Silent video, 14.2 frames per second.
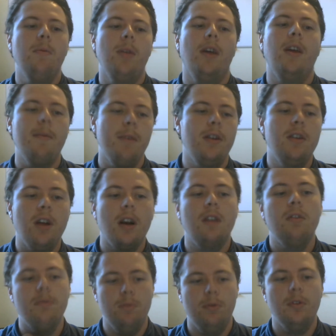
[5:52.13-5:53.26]
hey man, you gotta
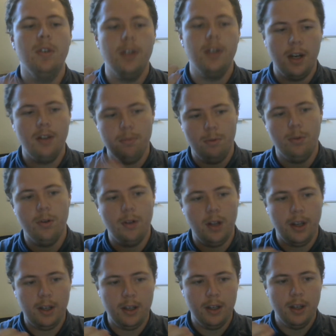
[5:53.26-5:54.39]
do more. You gotta do more.
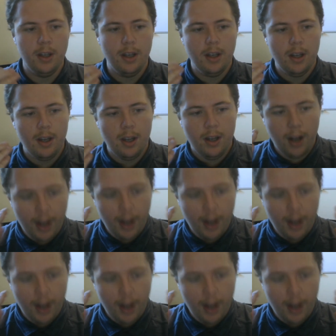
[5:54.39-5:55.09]
I